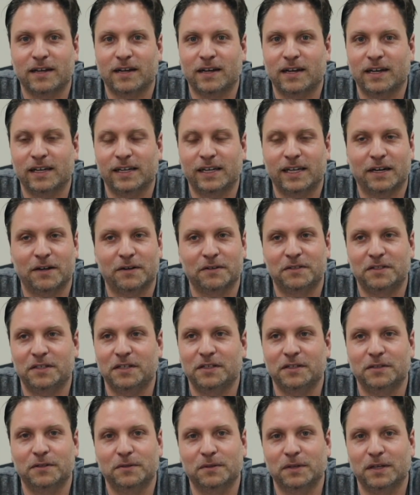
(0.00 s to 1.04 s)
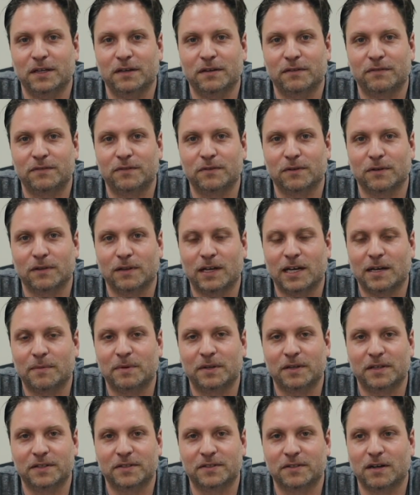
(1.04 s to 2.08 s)
I guarantee you, if your
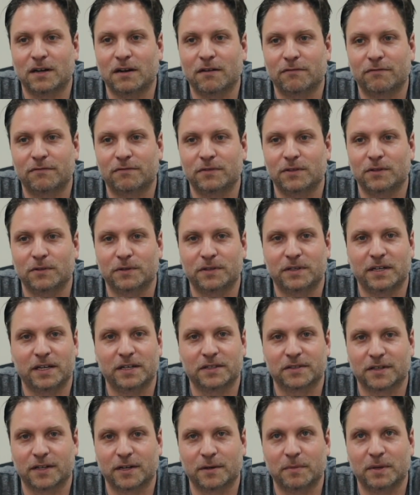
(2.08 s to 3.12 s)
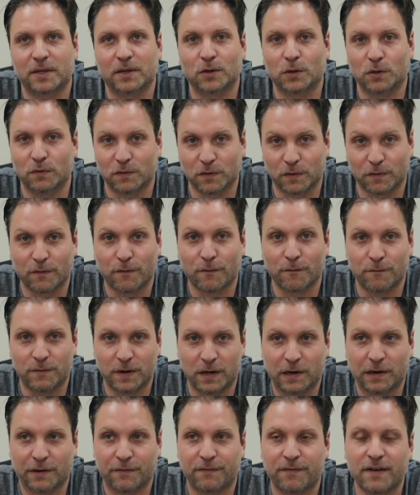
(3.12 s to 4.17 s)
alignment is off, your day is going to be over
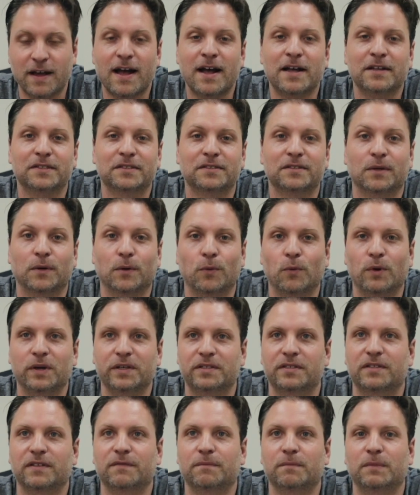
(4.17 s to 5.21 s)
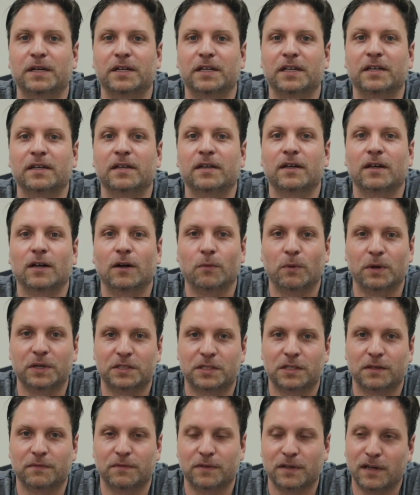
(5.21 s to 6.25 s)
very fast, a waste of money, a
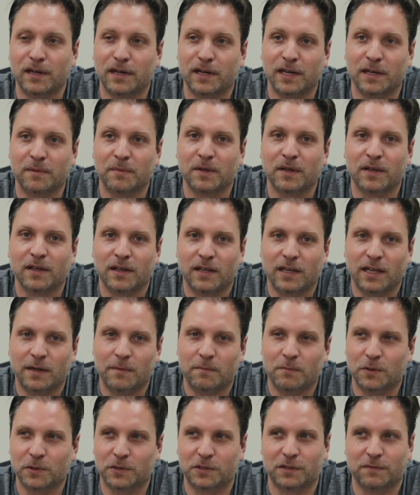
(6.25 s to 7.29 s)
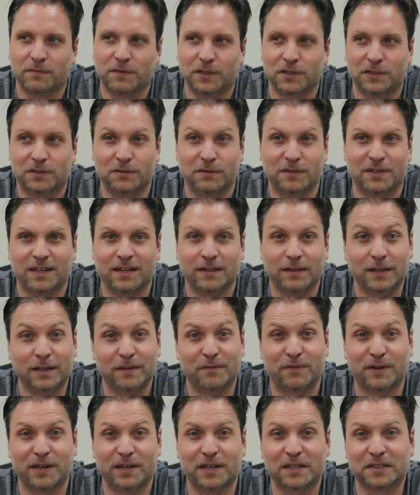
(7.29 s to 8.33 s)
waste of time, and most of us do not
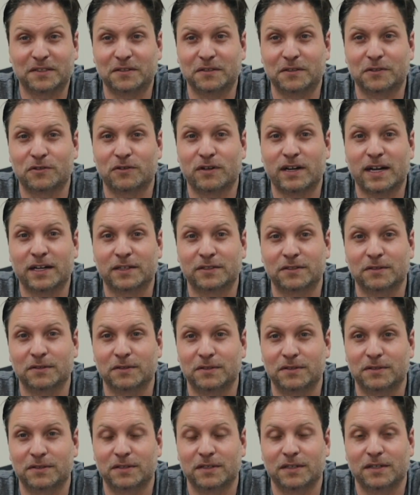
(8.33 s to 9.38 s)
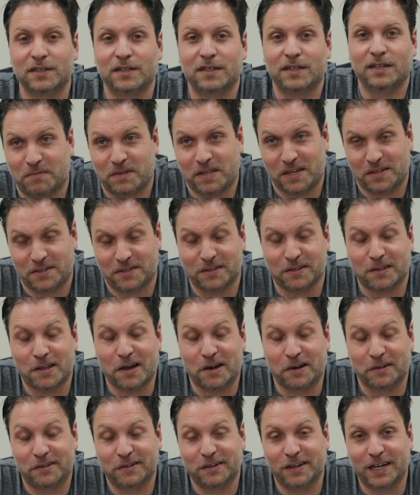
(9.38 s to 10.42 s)
live right next to the track, so it takes a
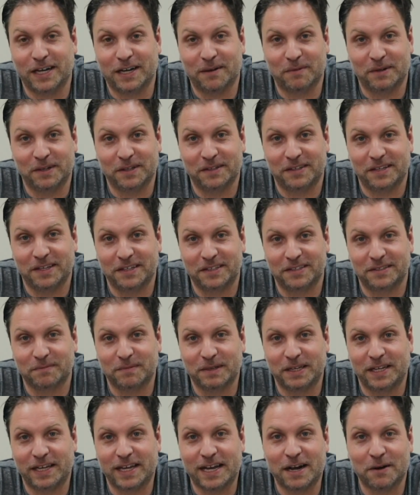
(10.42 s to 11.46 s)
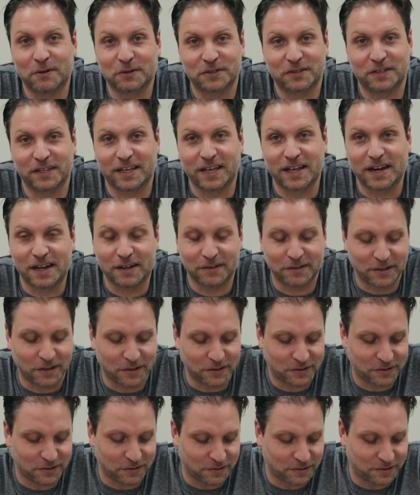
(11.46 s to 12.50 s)
lot of time and it takes many hours to get out there,
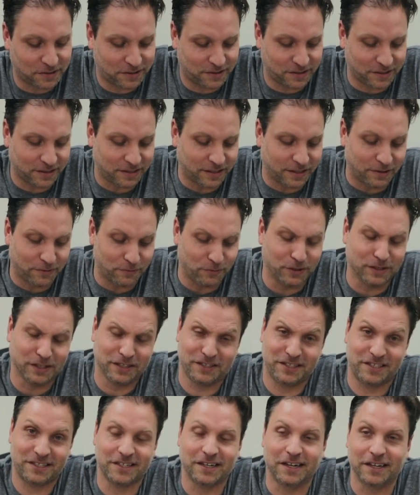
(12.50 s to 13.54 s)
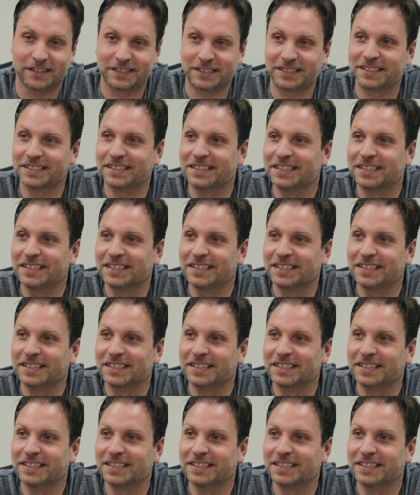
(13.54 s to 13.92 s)
so it really sucks.